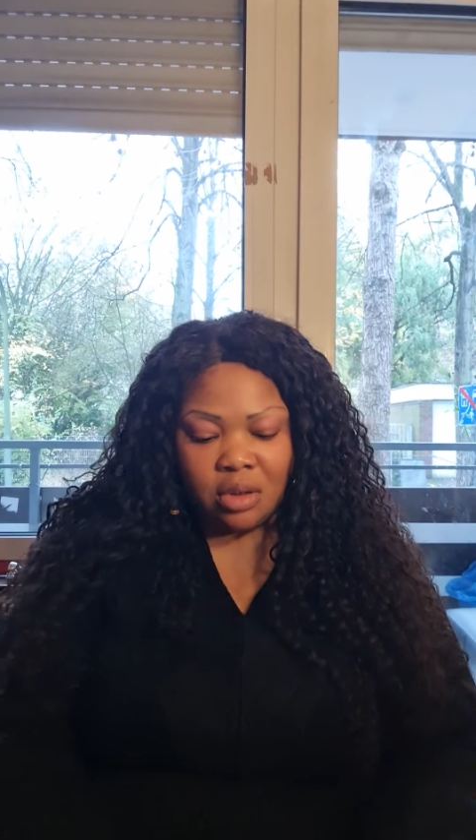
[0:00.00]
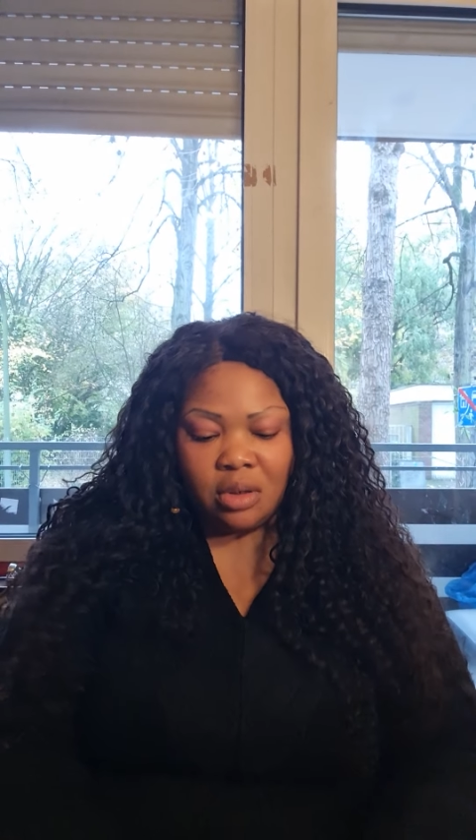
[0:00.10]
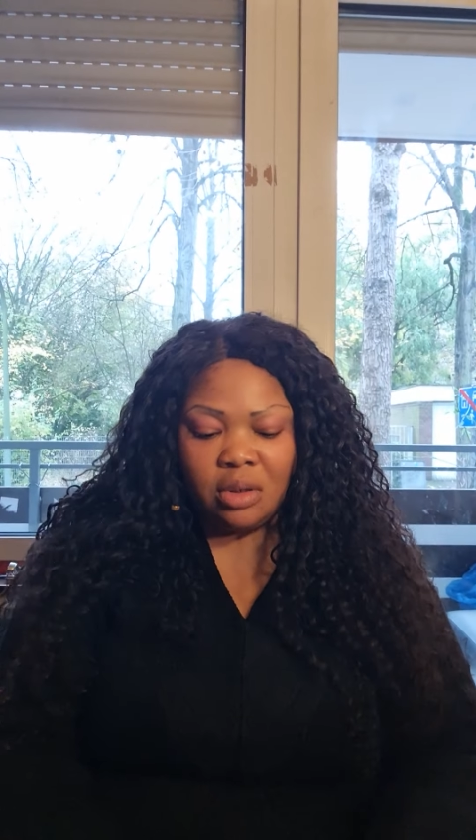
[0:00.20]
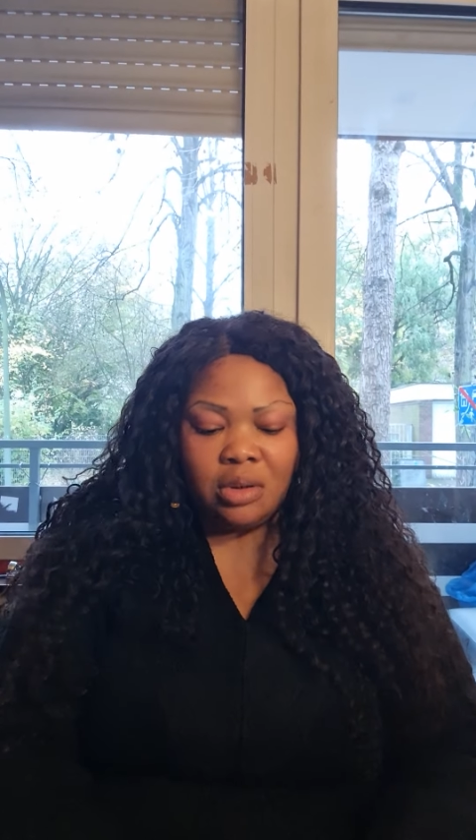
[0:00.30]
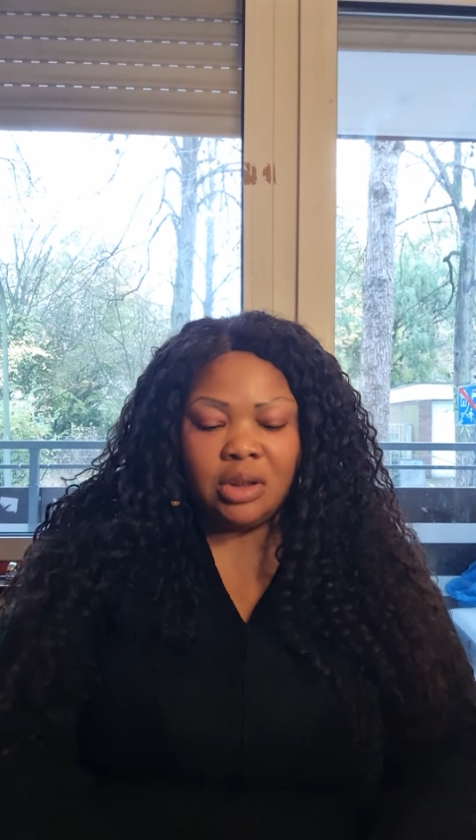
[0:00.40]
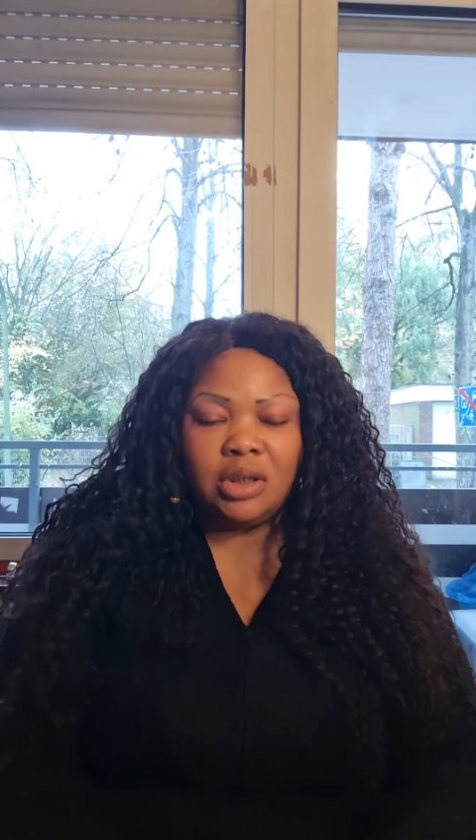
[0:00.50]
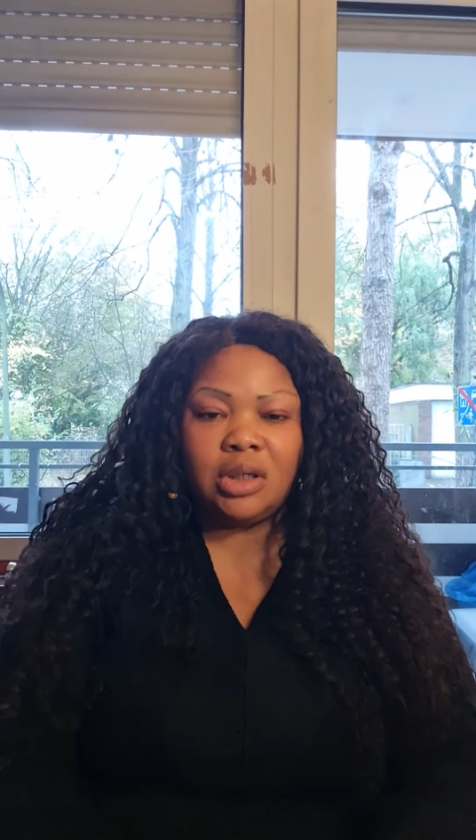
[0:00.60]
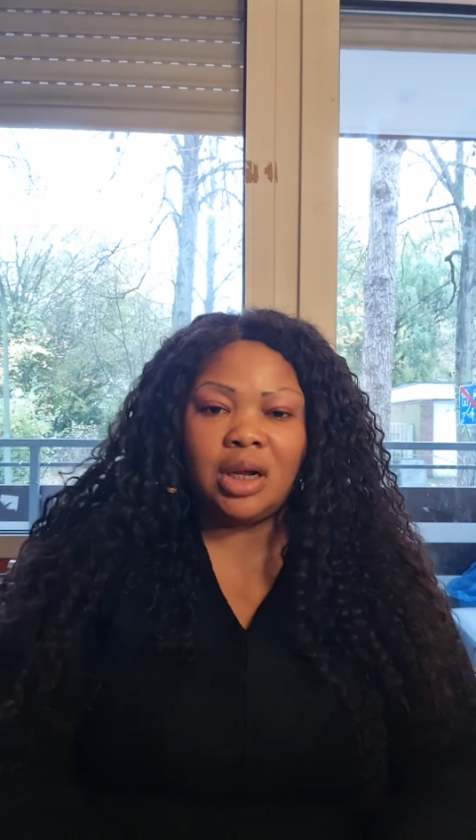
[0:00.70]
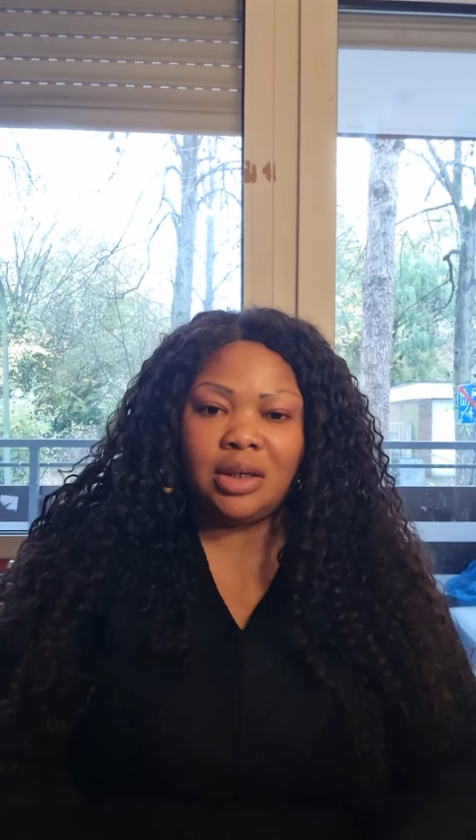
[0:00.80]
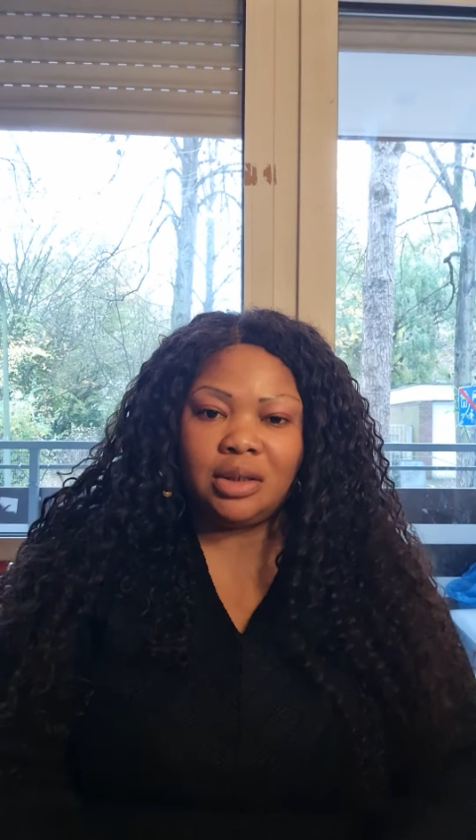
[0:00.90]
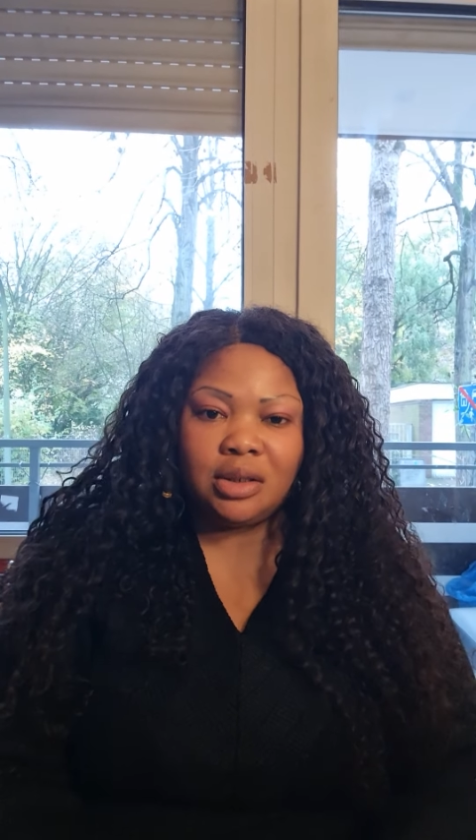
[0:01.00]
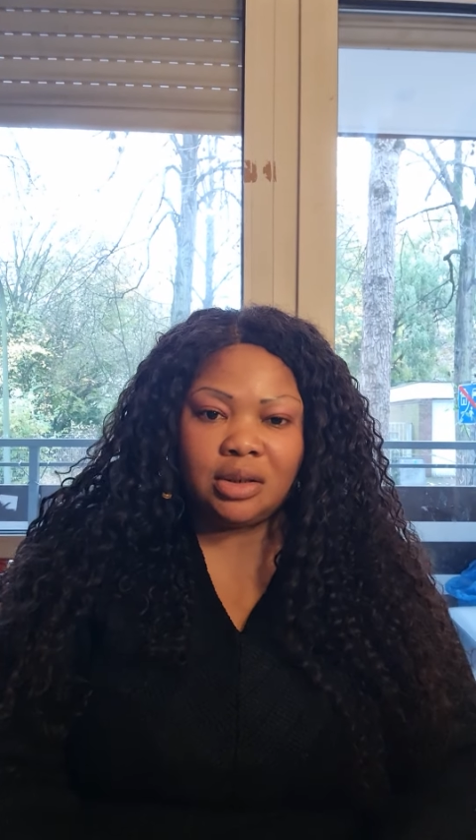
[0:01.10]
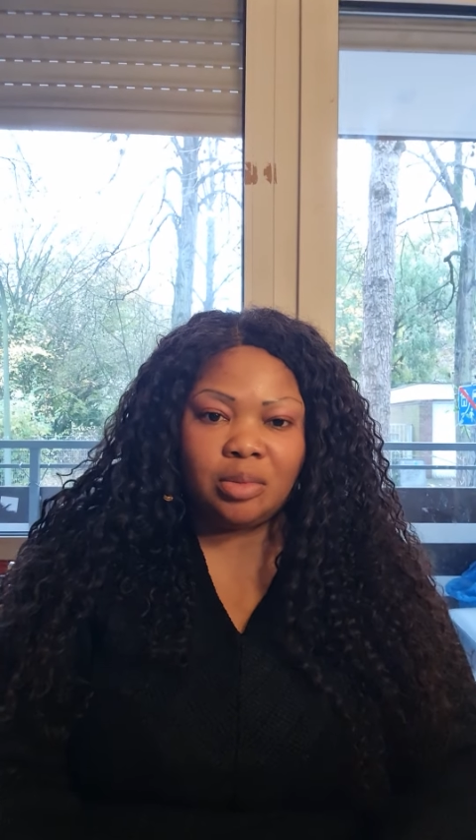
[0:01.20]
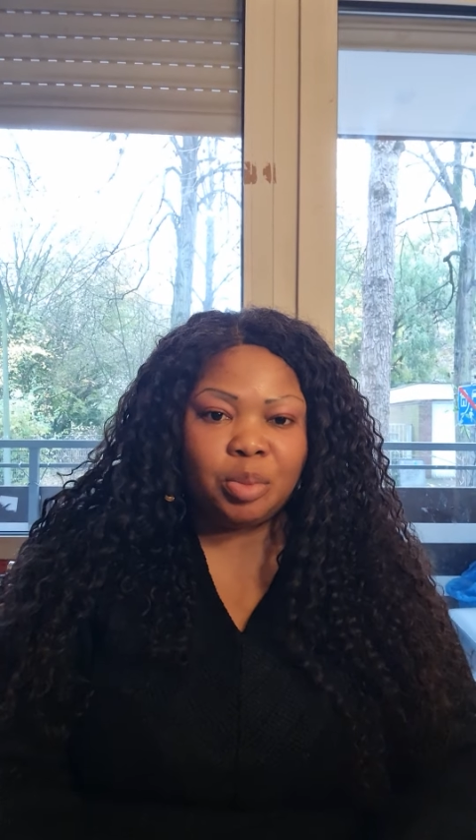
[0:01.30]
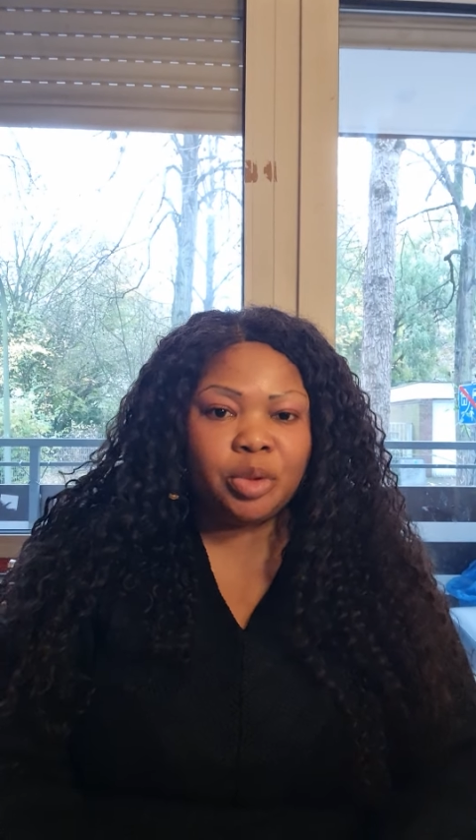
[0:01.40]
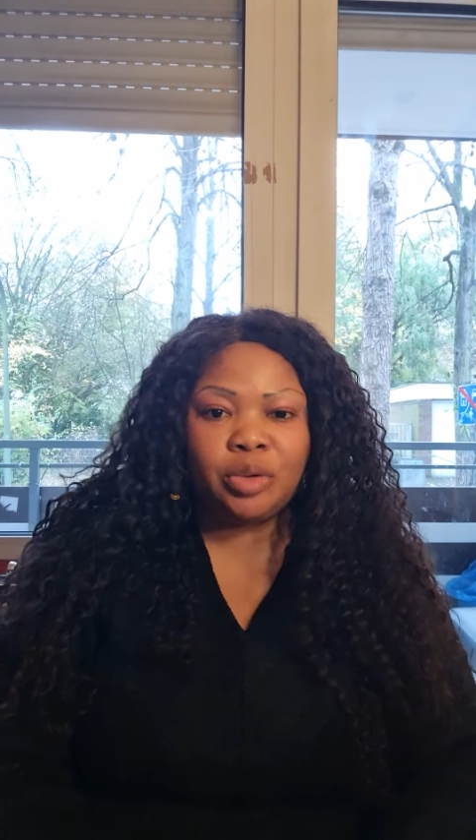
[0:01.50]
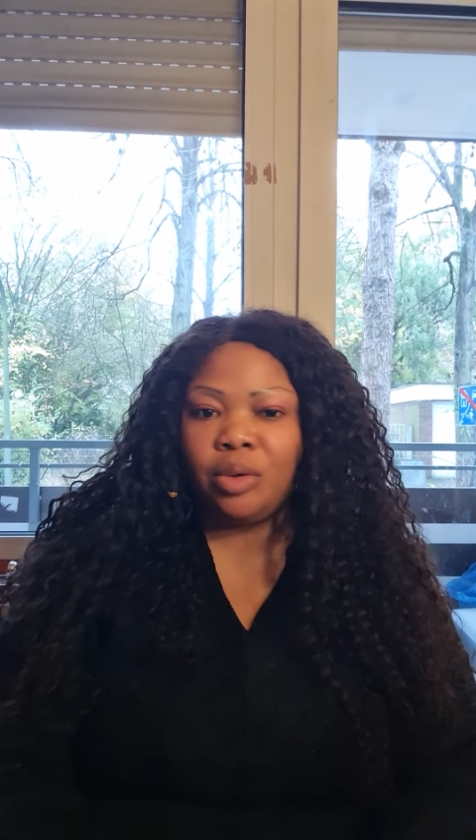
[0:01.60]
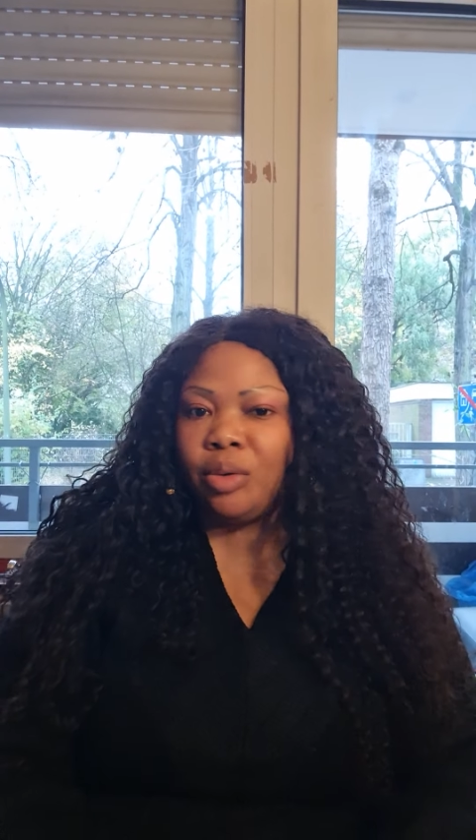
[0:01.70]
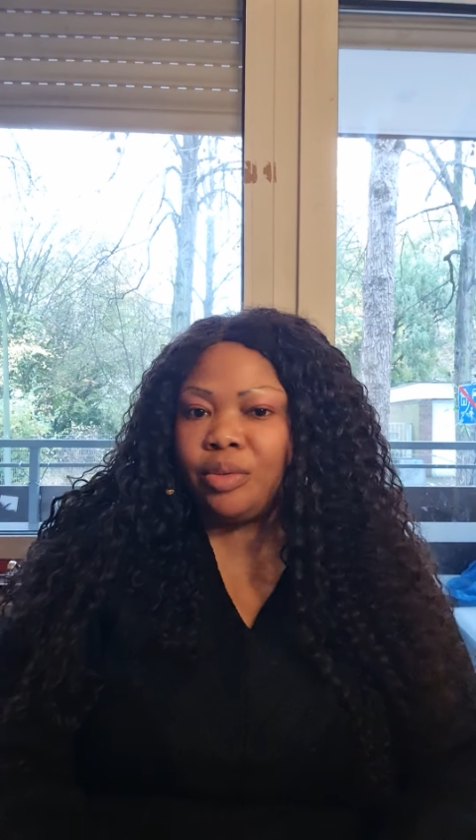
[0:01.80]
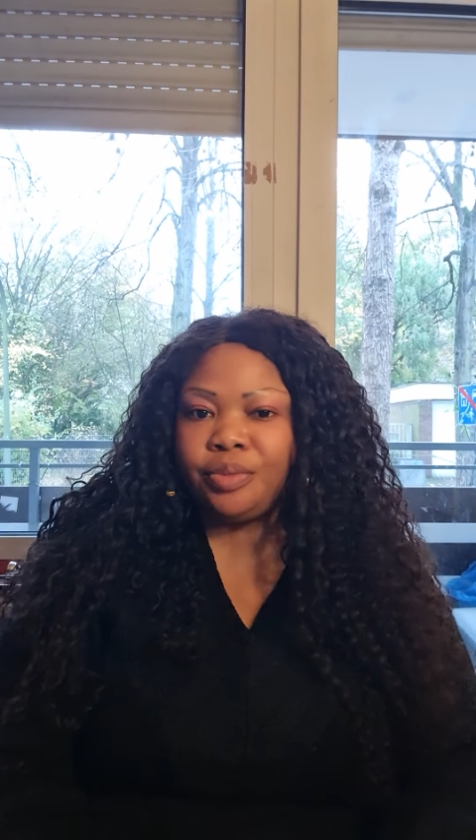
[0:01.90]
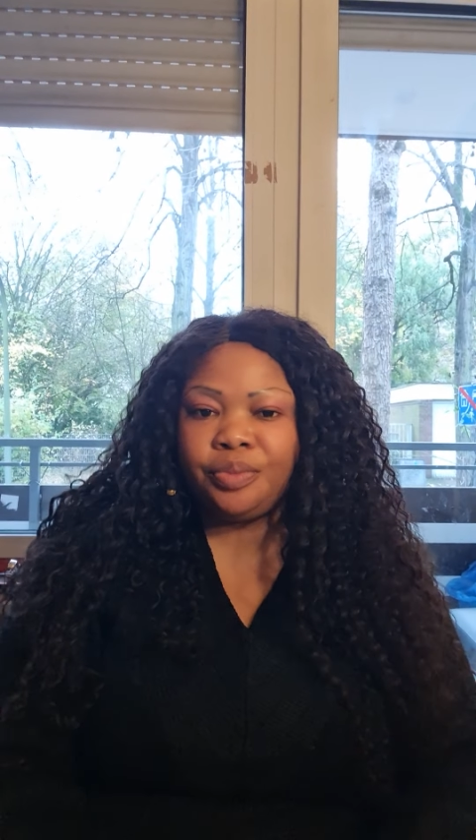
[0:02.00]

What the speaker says: You understand? Upon all.